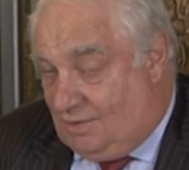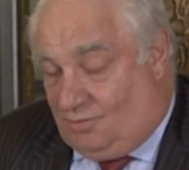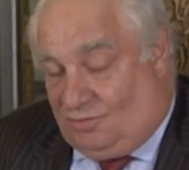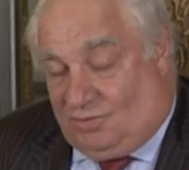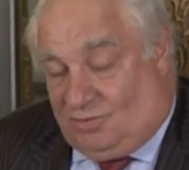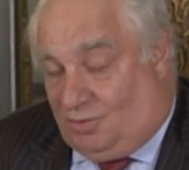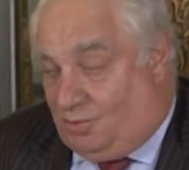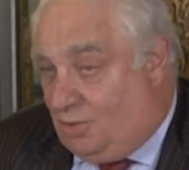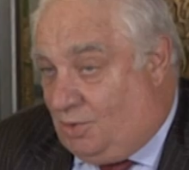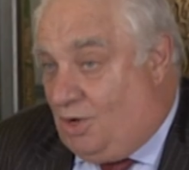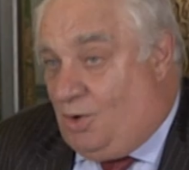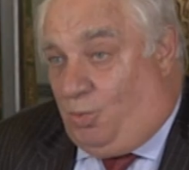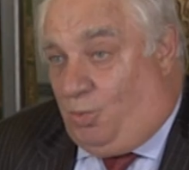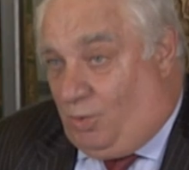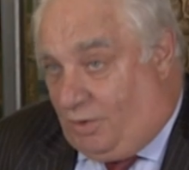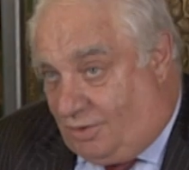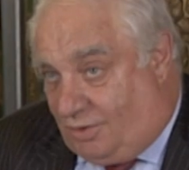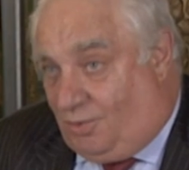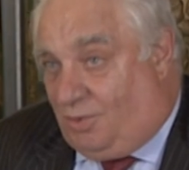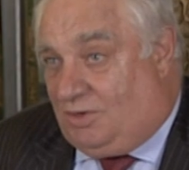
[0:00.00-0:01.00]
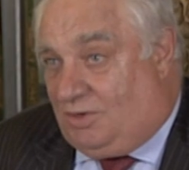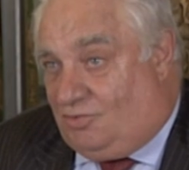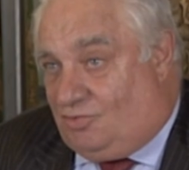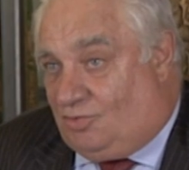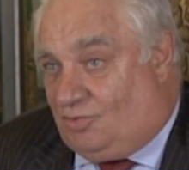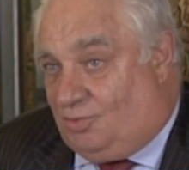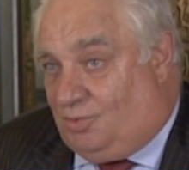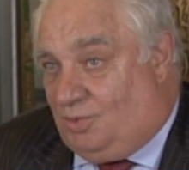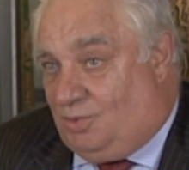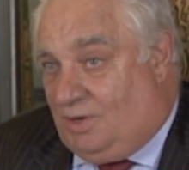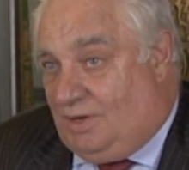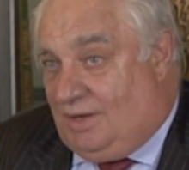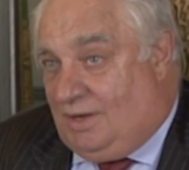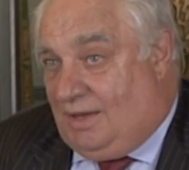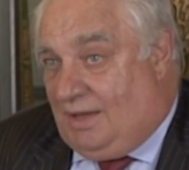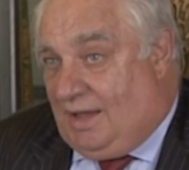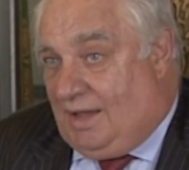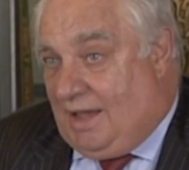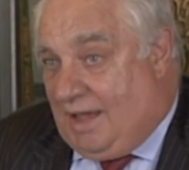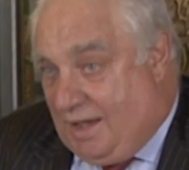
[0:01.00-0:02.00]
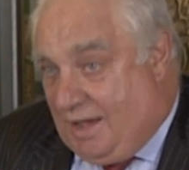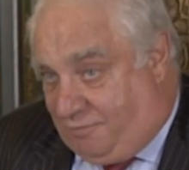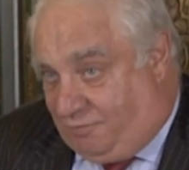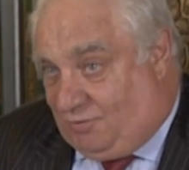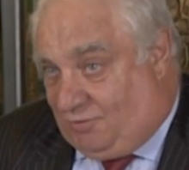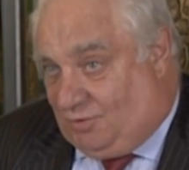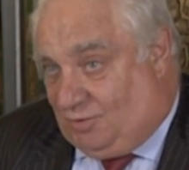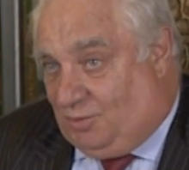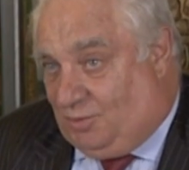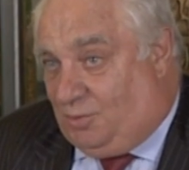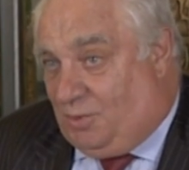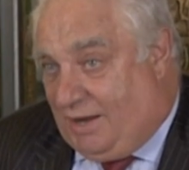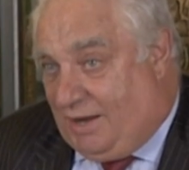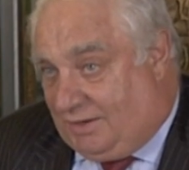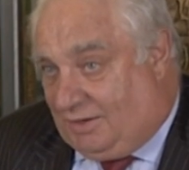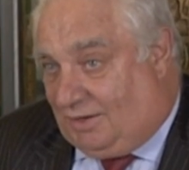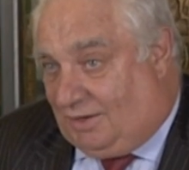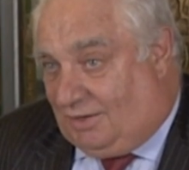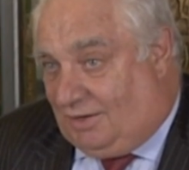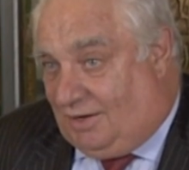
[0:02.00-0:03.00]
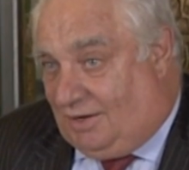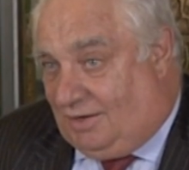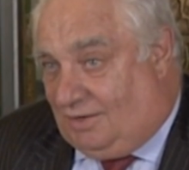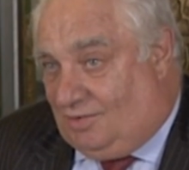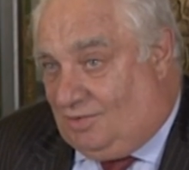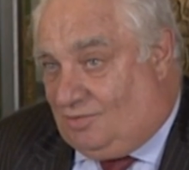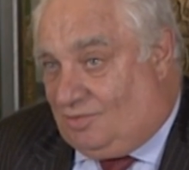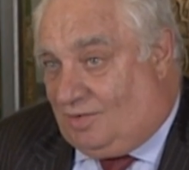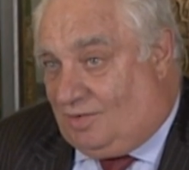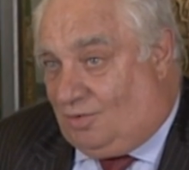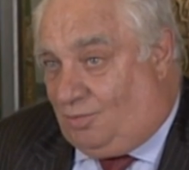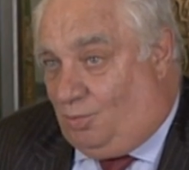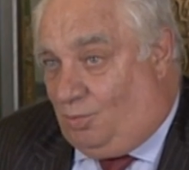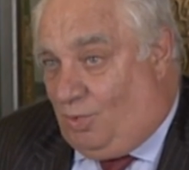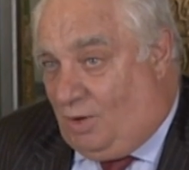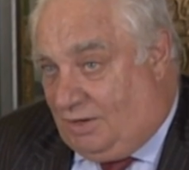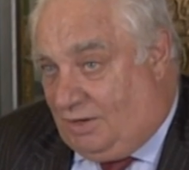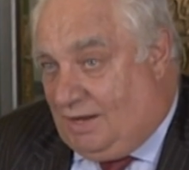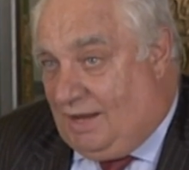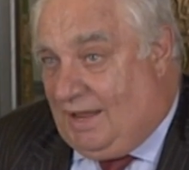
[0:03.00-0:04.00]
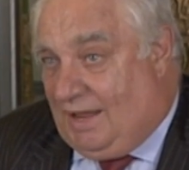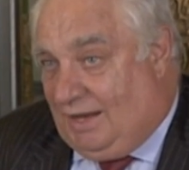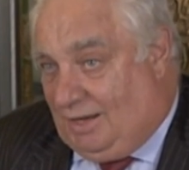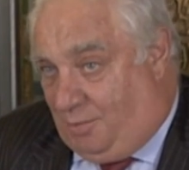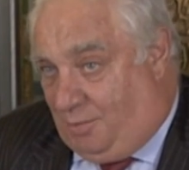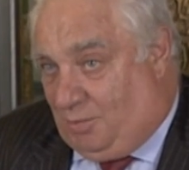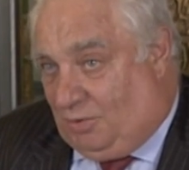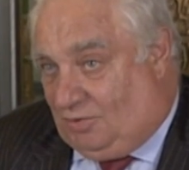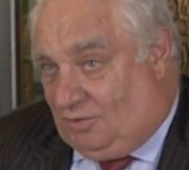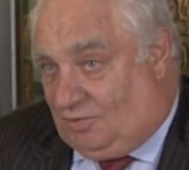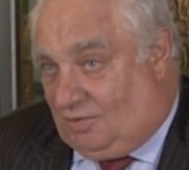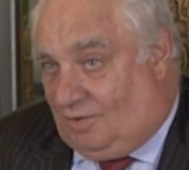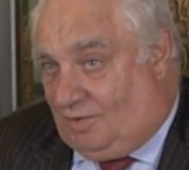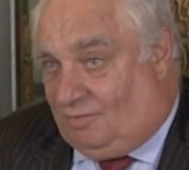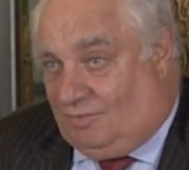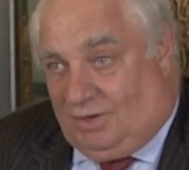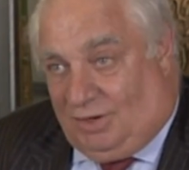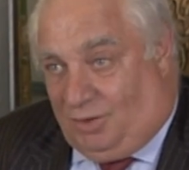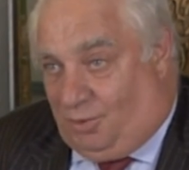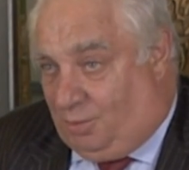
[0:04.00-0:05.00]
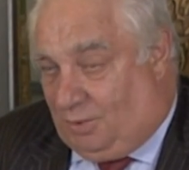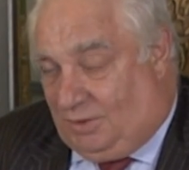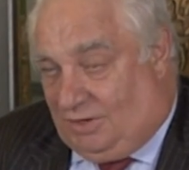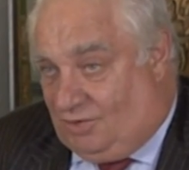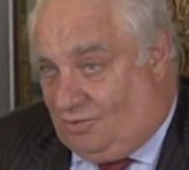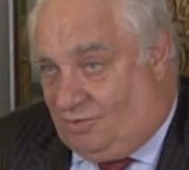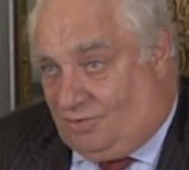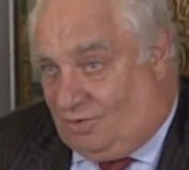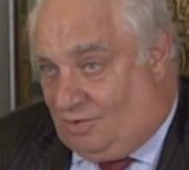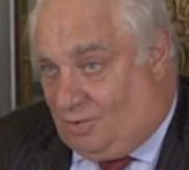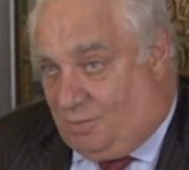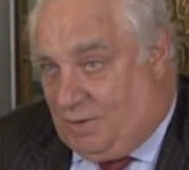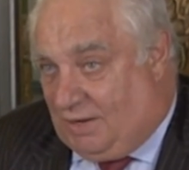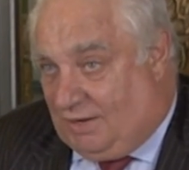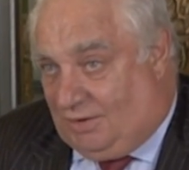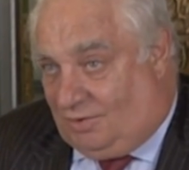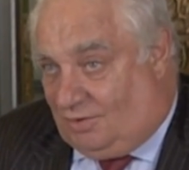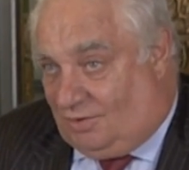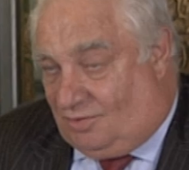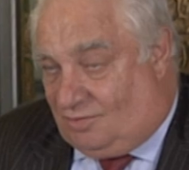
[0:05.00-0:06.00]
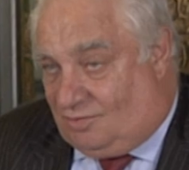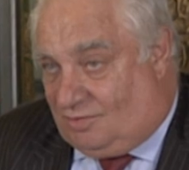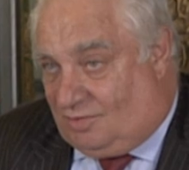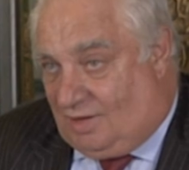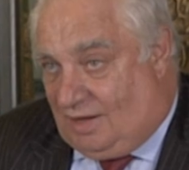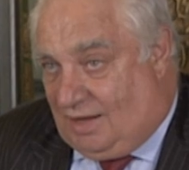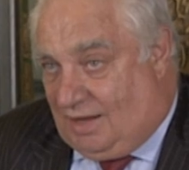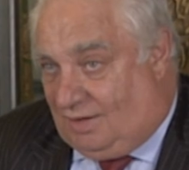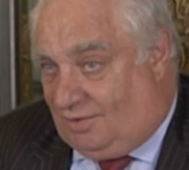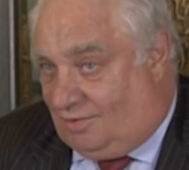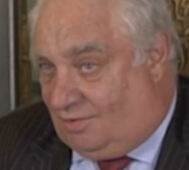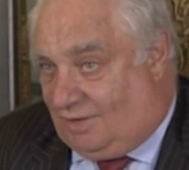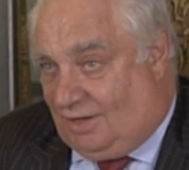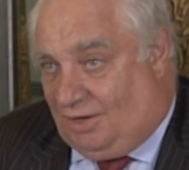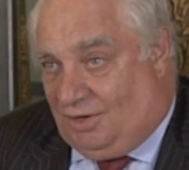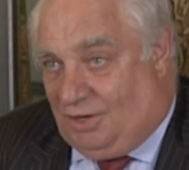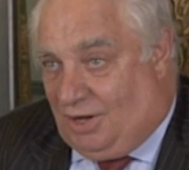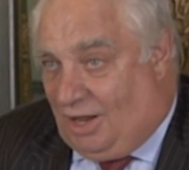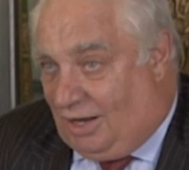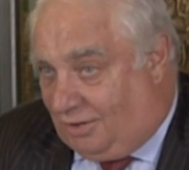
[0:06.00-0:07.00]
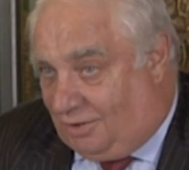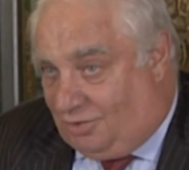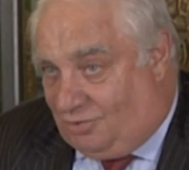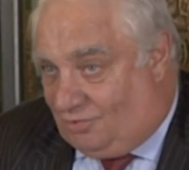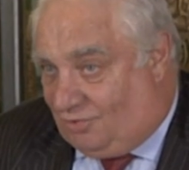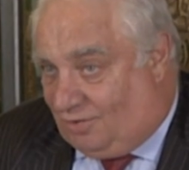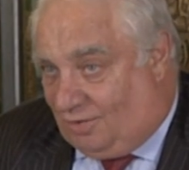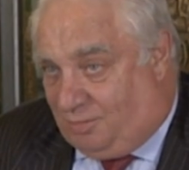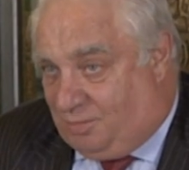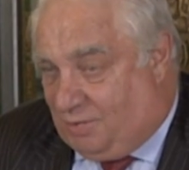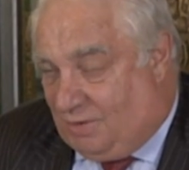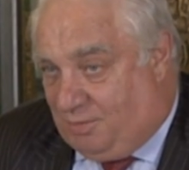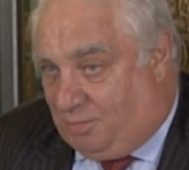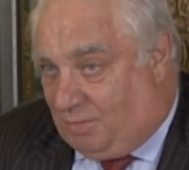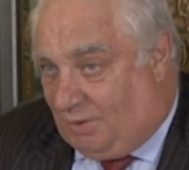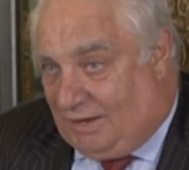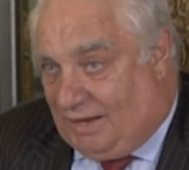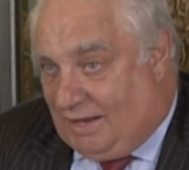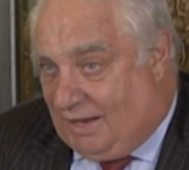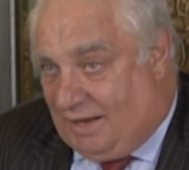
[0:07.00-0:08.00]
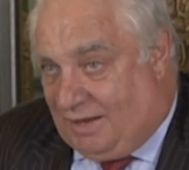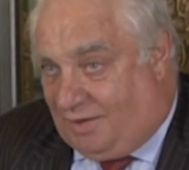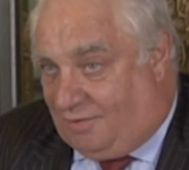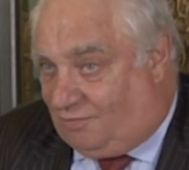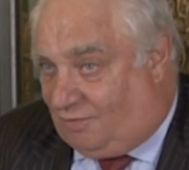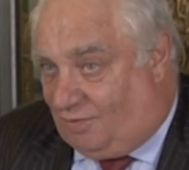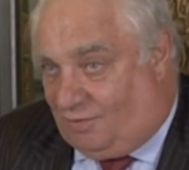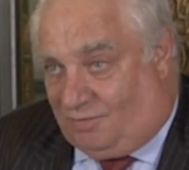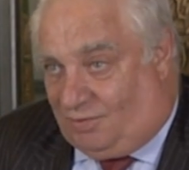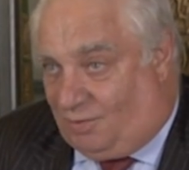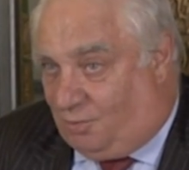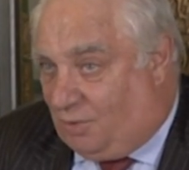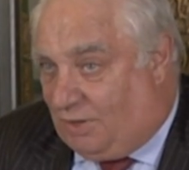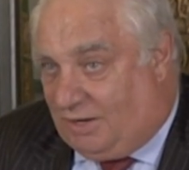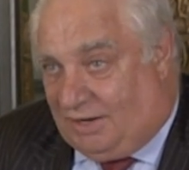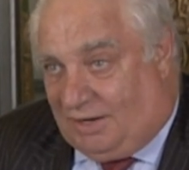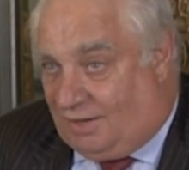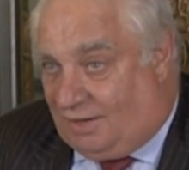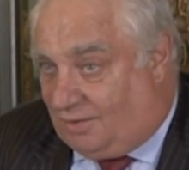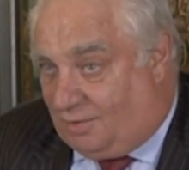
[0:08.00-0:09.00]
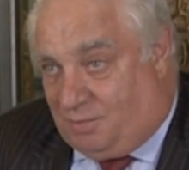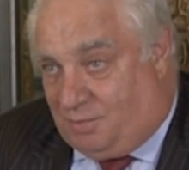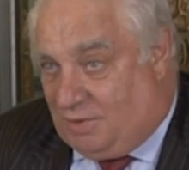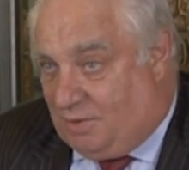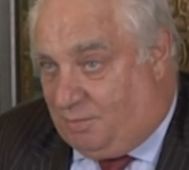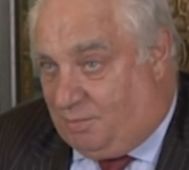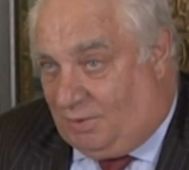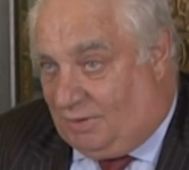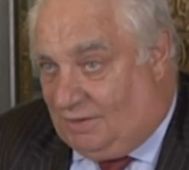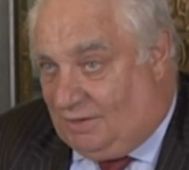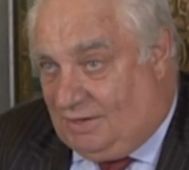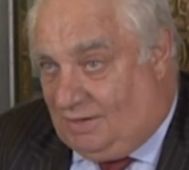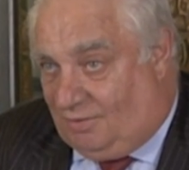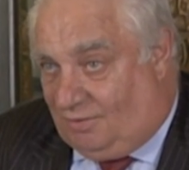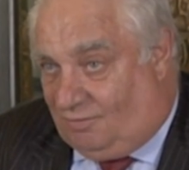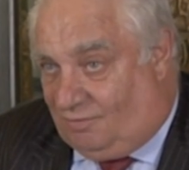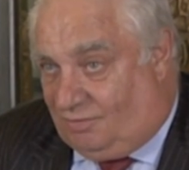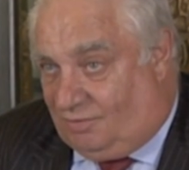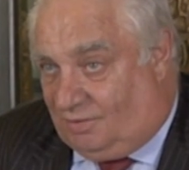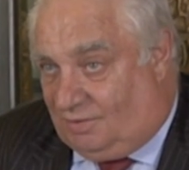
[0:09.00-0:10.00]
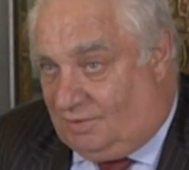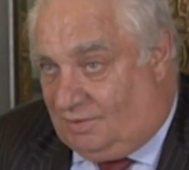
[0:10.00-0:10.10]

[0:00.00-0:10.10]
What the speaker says: So we're going to have to recognize that one element of global interdependence and the knowledge that people have of the way other people live